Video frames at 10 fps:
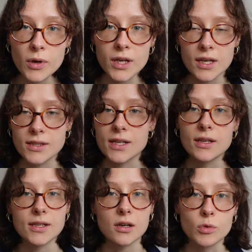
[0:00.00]
bloody
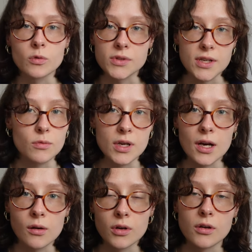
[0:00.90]
extinct animals that we
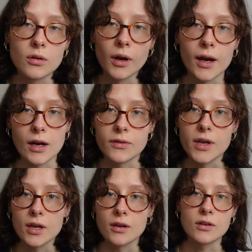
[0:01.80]
now no longer have
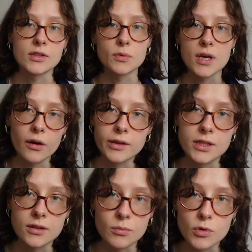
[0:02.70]
here because we
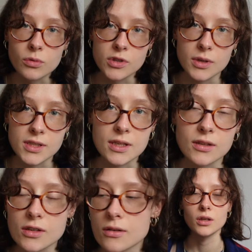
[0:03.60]
hunted them all to
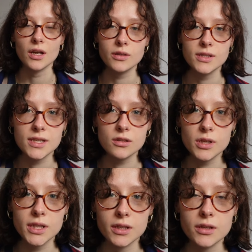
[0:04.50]
extinction. Now,
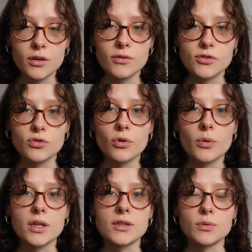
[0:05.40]
considering that those
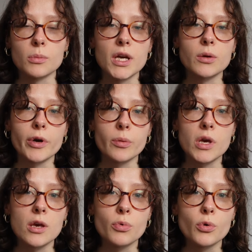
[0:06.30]
drawings were made by
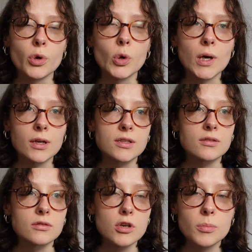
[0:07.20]
people who had
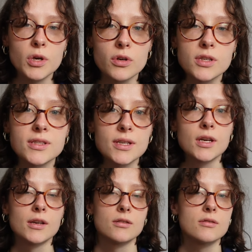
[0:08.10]
no mirrors,
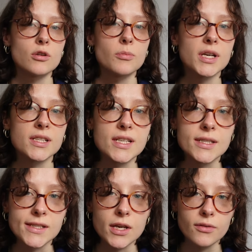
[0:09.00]
no ability
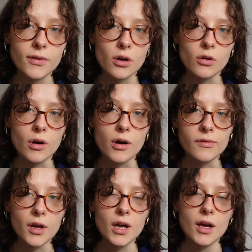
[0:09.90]
to take a
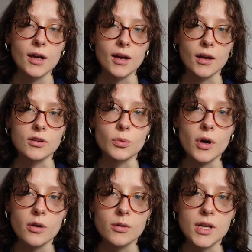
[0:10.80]
photograph, and
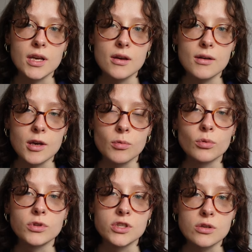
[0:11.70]
were only
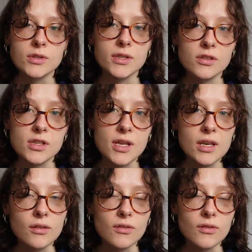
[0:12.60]
able to do such a thing